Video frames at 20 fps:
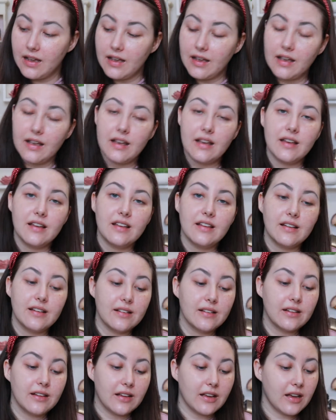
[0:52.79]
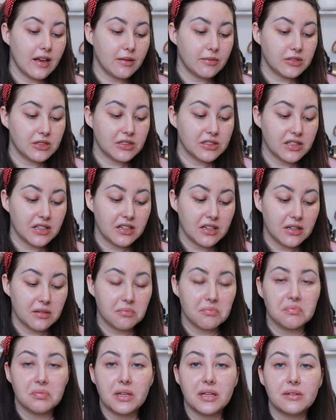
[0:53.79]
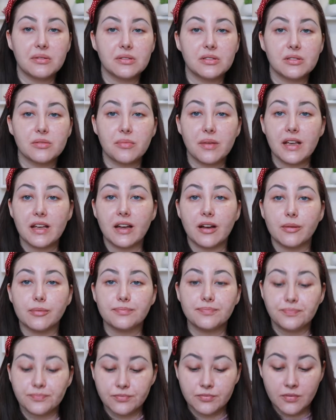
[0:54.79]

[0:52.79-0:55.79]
And I'm just gonna play with some makeup.